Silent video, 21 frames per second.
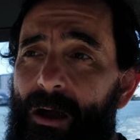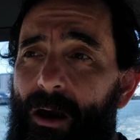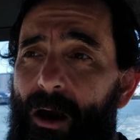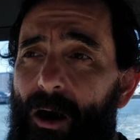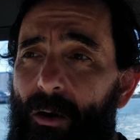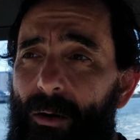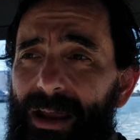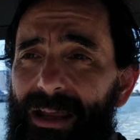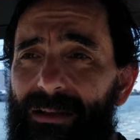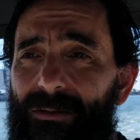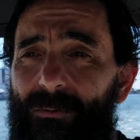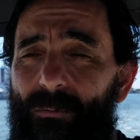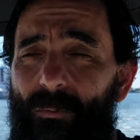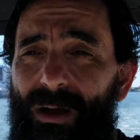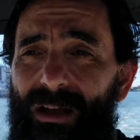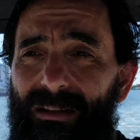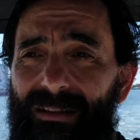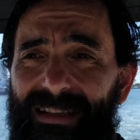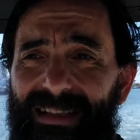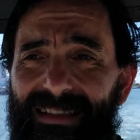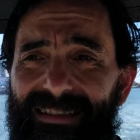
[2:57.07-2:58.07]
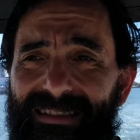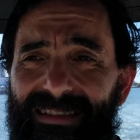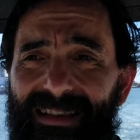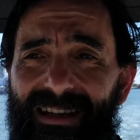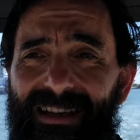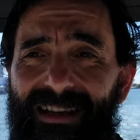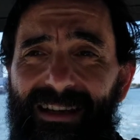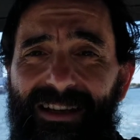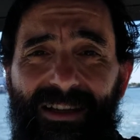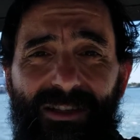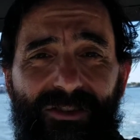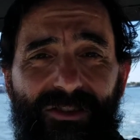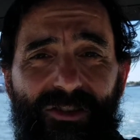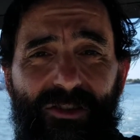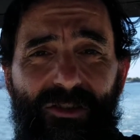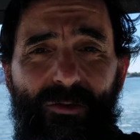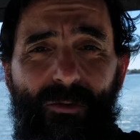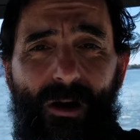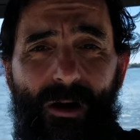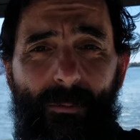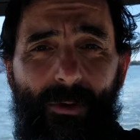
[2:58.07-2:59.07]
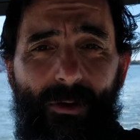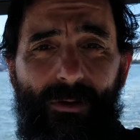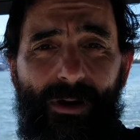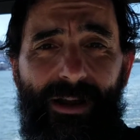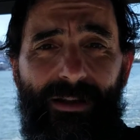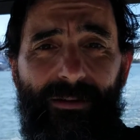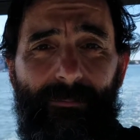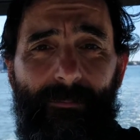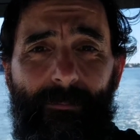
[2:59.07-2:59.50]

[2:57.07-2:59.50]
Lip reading: All right, well, let's continue our boat ride.